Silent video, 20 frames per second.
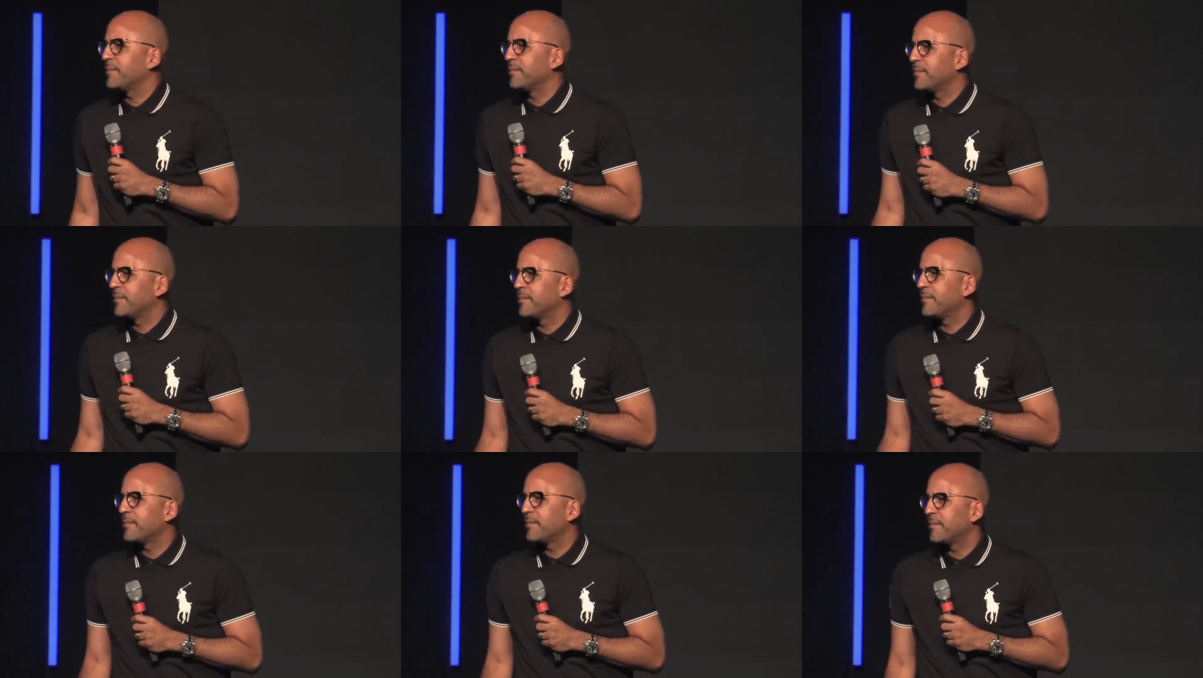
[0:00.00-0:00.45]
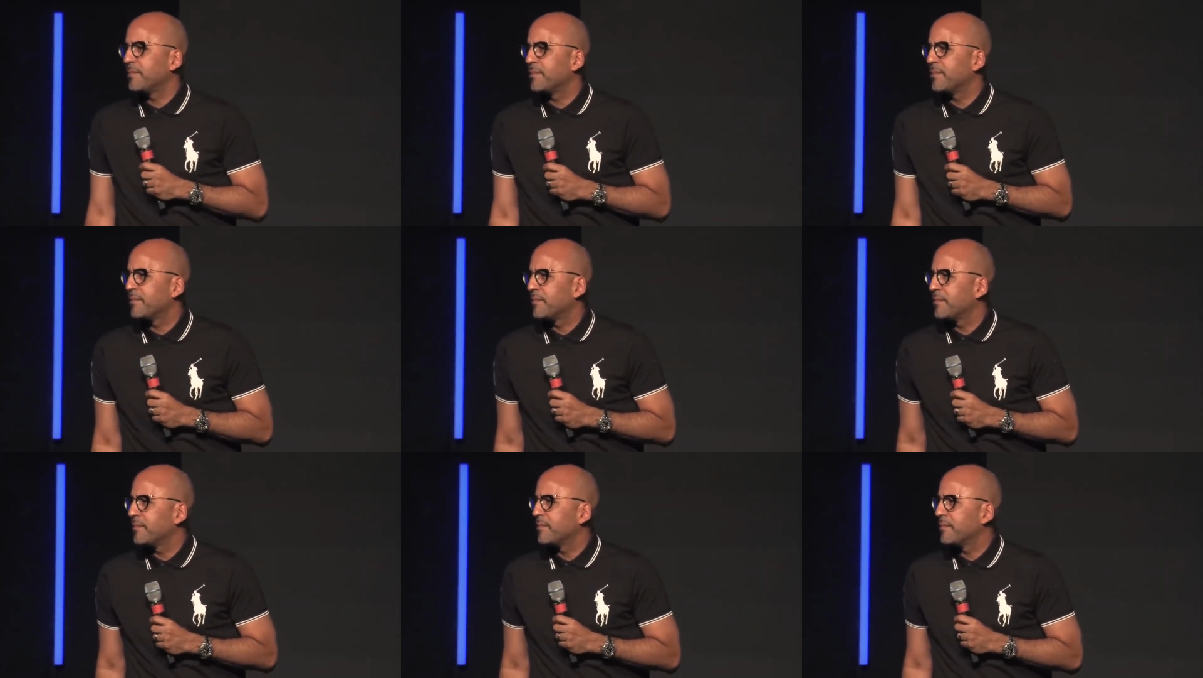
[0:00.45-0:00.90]

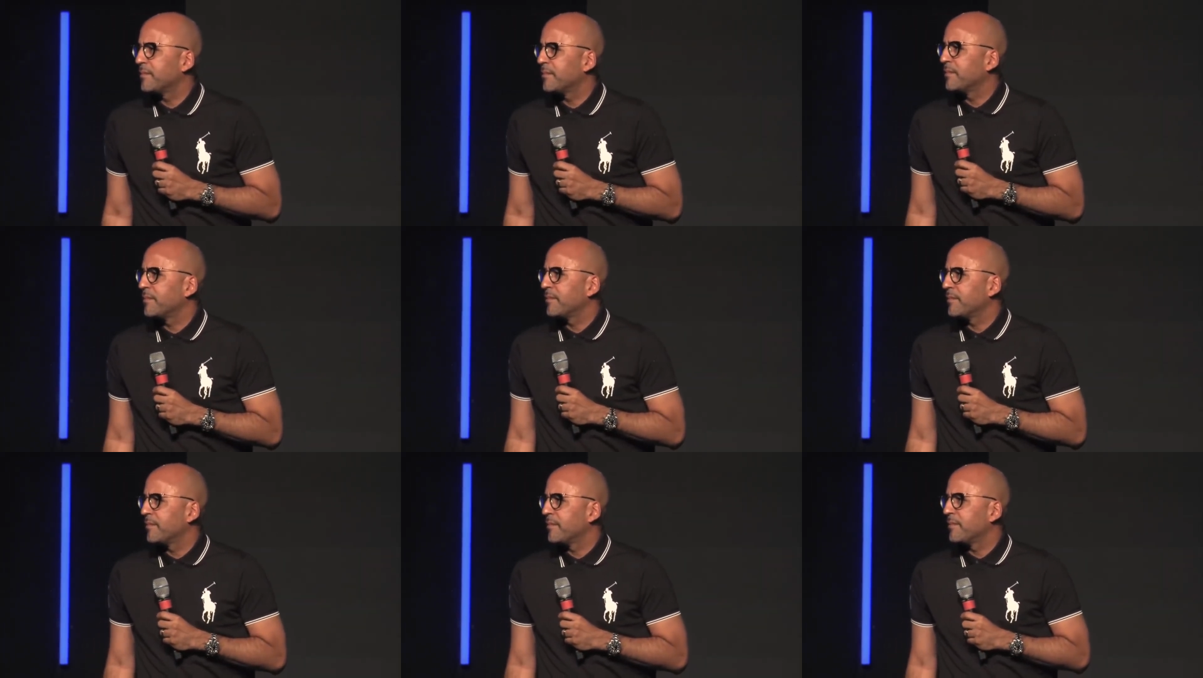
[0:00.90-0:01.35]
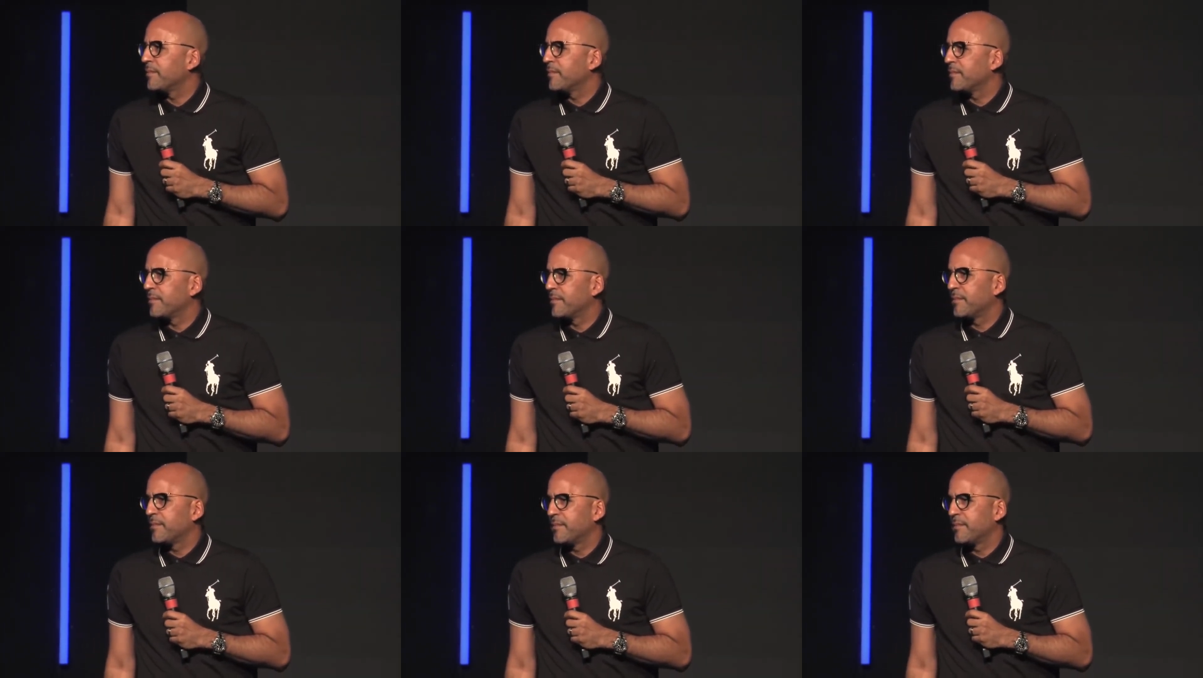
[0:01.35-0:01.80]

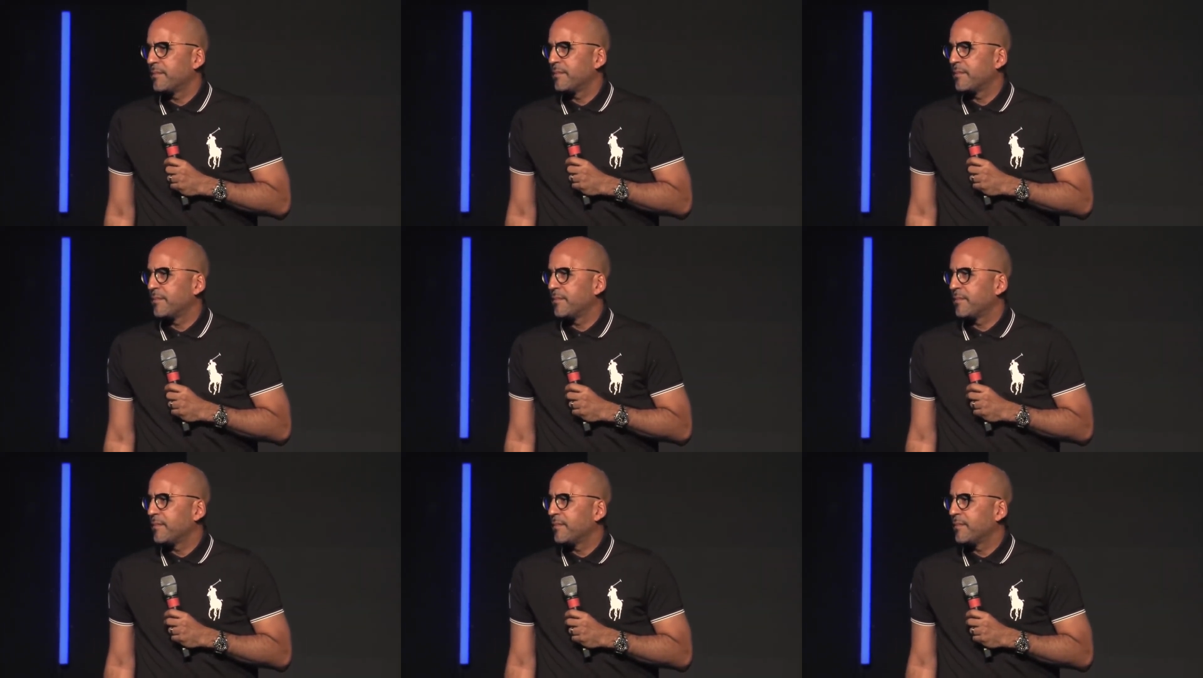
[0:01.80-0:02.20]
Nobody speaks.